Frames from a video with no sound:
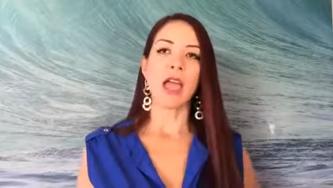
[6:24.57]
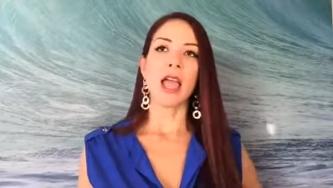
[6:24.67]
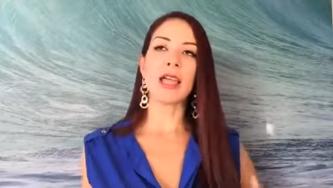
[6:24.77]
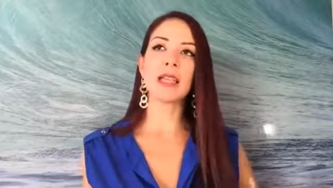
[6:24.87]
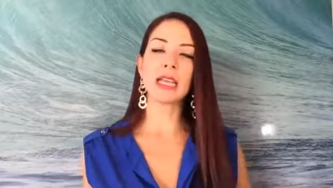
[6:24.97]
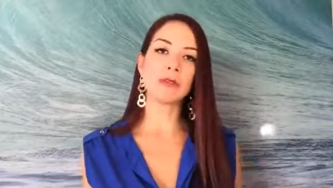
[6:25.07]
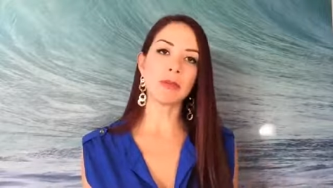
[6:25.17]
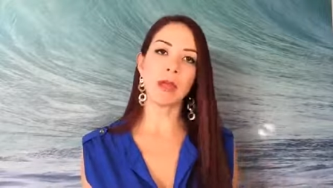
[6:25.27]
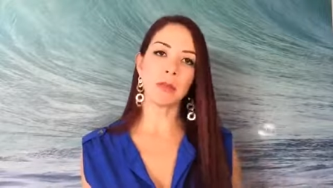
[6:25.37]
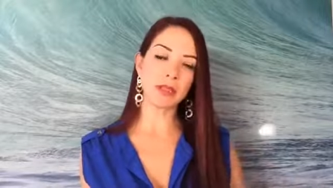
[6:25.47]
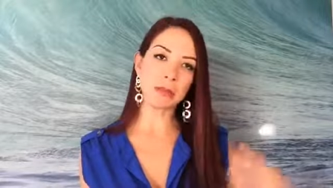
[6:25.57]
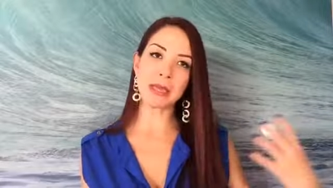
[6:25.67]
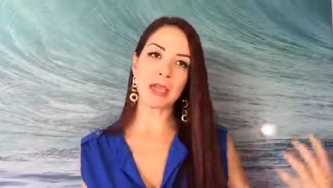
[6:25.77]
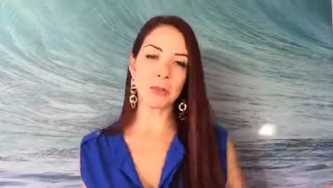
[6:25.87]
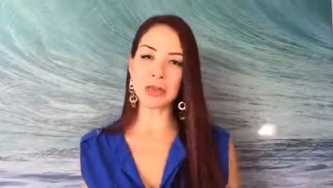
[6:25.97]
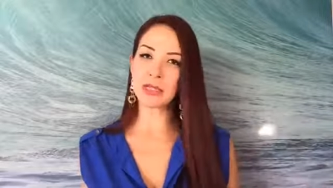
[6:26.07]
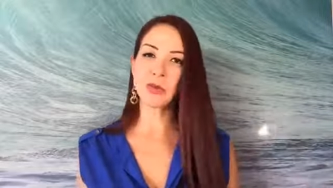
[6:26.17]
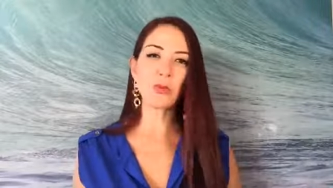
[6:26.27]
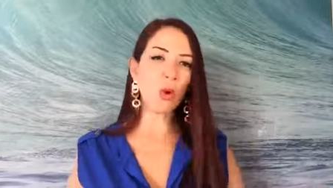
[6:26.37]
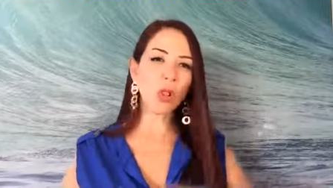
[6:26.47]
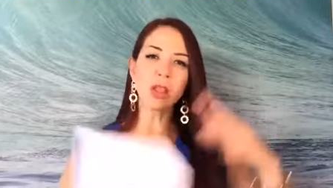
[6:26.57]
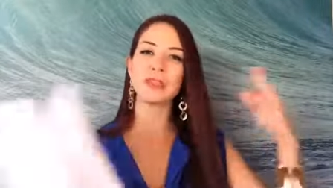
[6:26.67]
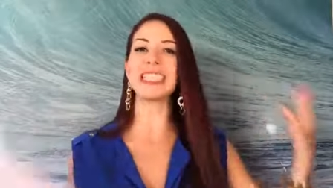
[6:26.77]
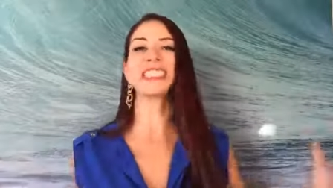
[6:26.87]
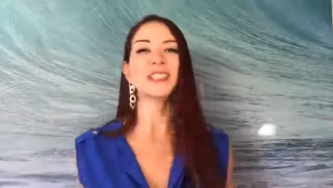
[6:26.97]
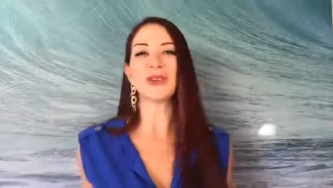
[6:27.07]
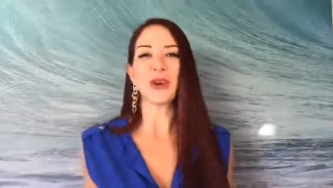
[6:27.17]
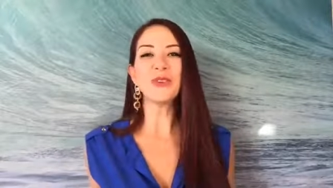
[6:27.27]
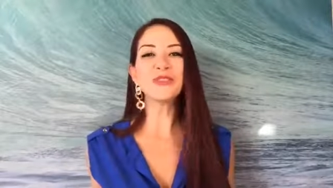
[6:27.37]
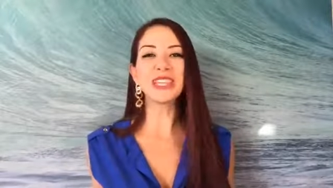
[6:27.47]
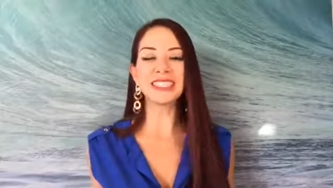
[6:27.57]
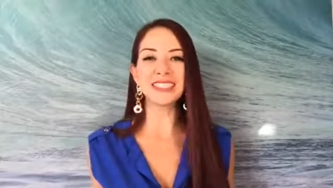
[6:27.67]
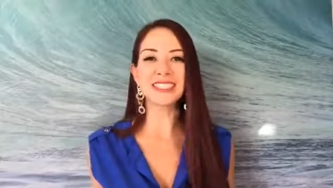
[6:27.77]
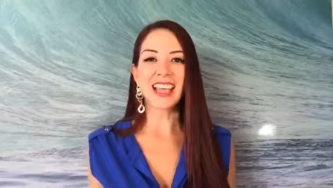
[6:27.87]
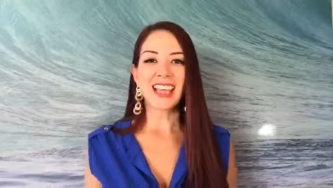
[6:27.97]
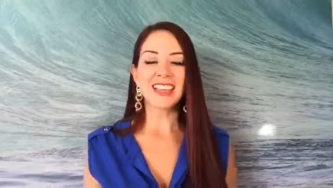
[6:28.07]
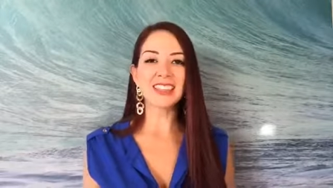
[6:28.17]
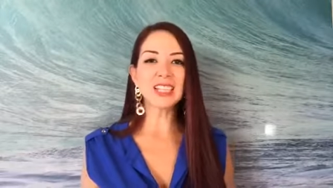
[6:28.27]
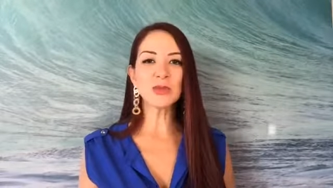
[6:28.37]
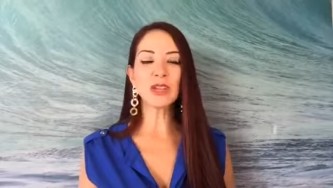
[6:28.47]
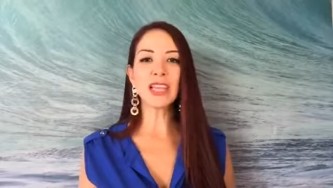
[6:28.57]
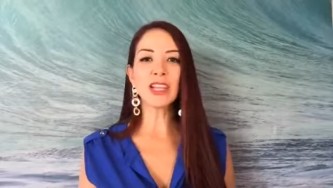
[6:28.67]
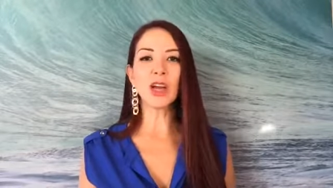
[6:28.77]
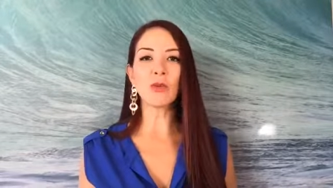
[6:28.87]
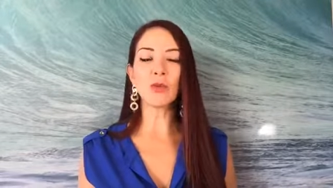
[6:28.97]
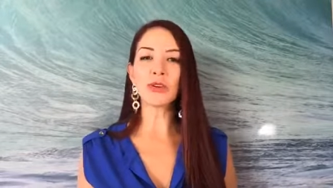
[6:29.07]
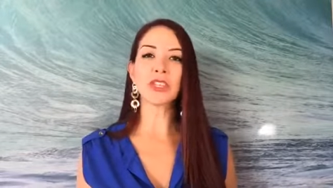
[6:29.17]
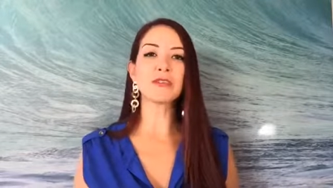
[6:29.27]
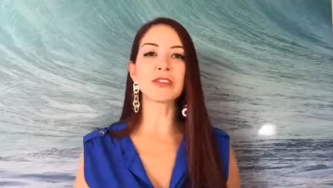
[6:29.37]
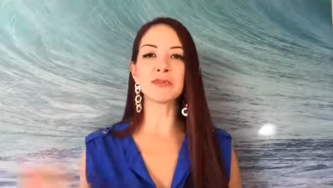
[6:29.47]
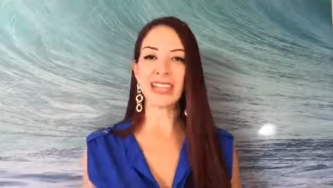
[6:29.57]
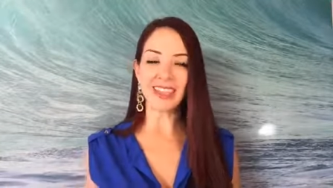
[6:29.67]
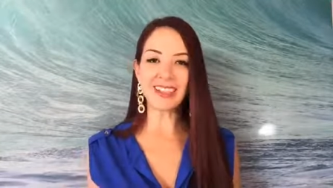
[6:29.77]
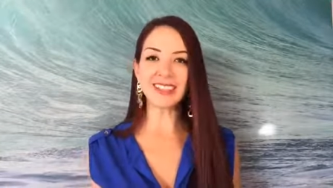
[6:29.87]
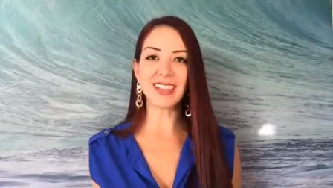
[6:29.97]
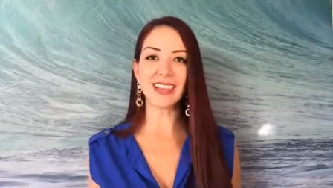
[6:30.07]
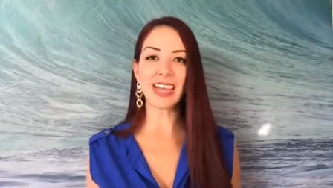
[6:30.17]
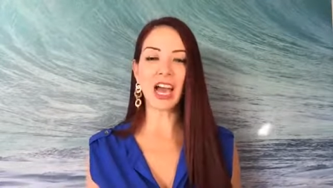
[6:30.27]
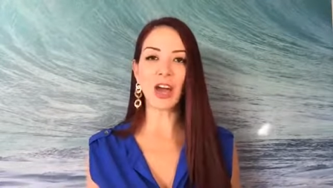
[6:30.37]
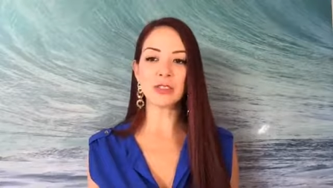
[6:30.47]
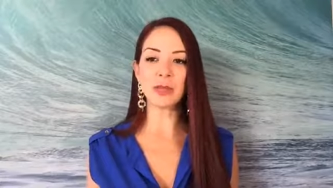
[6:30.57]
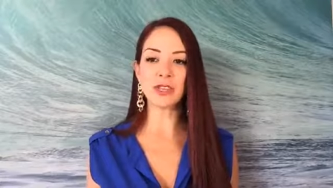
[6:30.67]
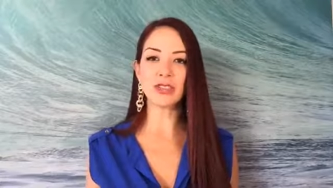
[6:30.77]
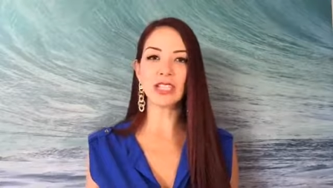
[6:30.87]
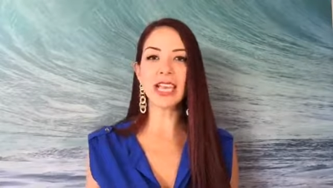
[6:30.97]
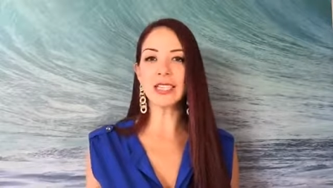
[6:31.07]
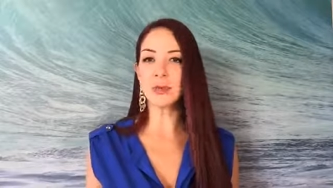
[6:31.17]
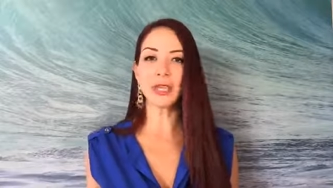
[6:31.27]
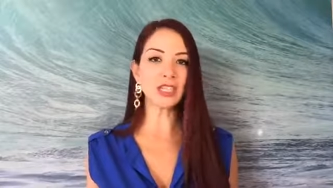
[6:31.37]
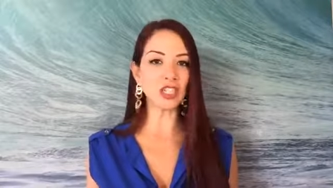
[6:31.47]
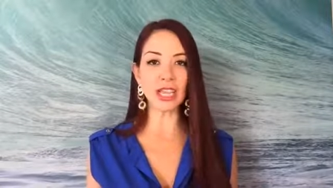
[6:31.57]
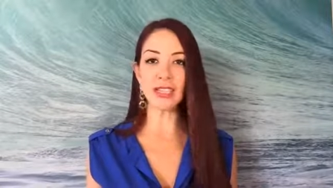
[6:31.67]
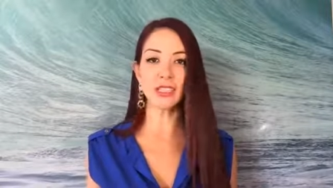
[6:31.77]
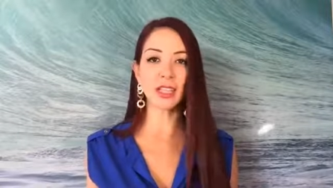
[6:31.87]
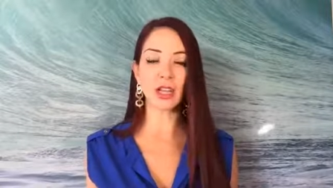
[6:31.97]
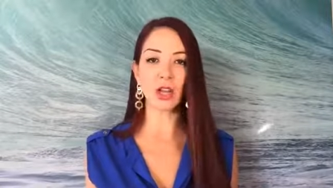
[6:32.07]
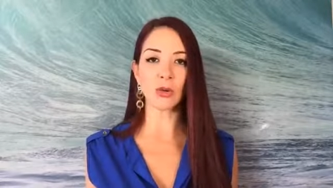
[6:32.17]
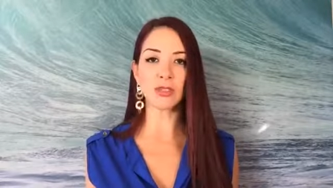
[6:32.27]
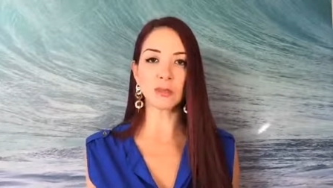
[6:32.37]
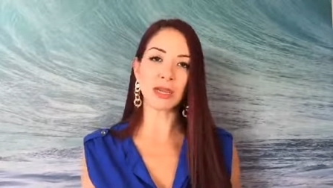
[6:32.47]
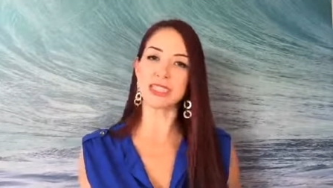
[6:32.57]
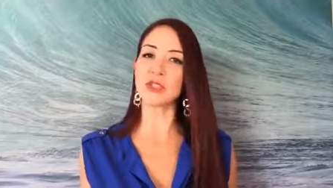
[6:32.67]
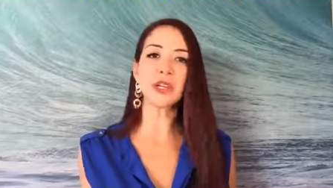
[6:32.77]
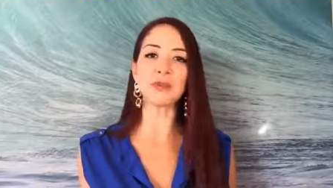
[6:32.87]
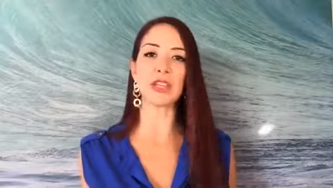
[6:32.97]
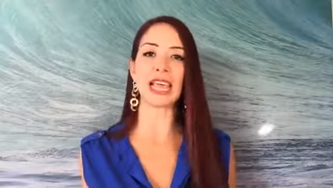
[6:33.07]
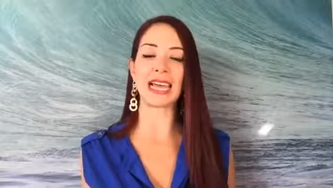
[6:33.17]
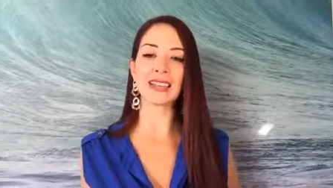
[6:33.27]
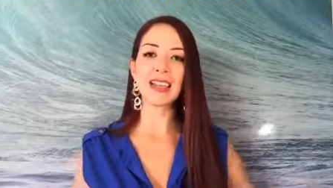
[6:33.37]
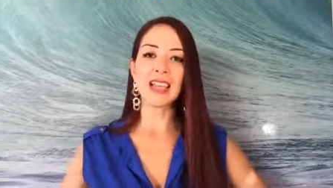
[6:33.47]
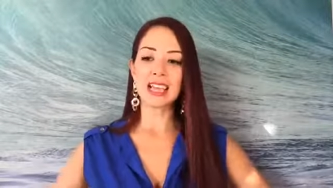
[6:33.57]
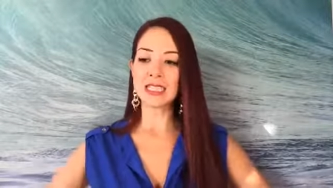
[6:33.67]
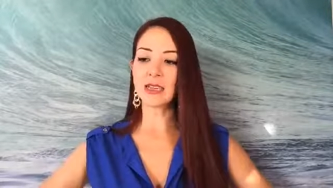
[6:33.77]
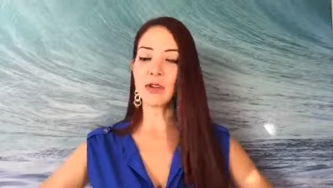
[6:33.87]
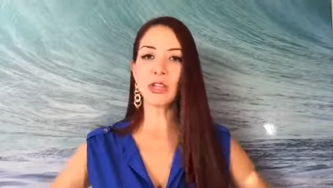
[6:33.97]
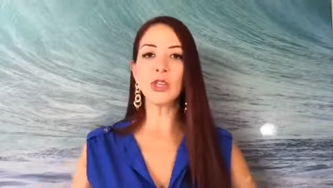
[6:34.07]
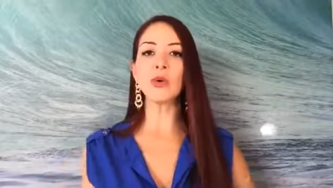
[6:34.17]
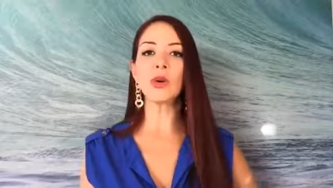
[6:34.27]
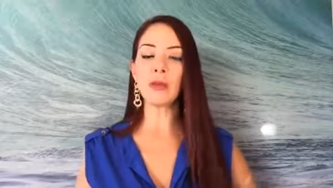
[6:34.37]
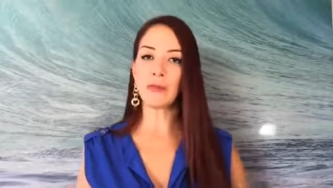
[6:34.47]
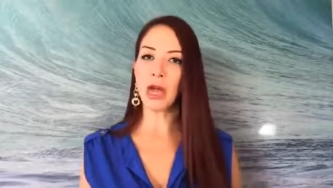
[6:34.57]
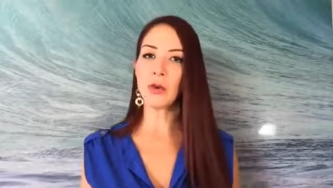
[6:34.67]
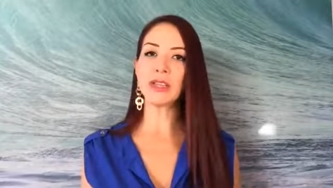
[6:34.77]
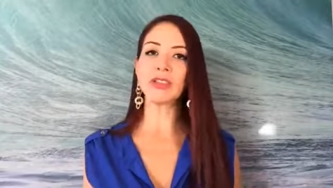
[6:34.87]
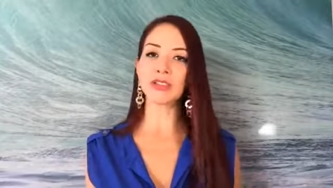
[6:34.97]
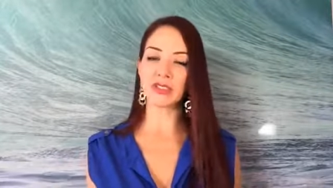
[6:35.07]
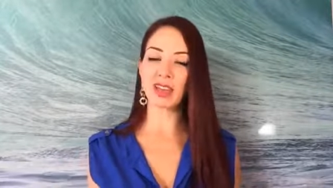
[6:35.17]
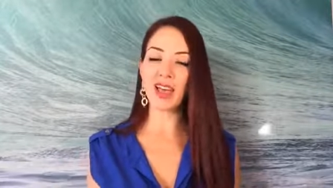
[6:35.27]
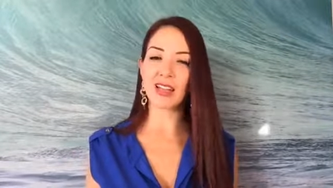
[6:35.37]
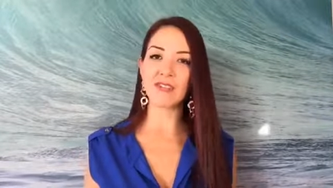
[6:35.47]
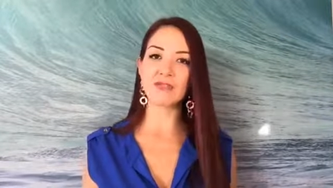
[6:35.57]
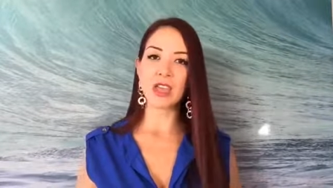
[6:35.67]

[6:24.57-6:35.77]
And remember, the bigger piece of all of this is your confidence. And that's what I love working from the inside out, because yes, we can change the clothes, but it's not about that. It's about you empowering yourself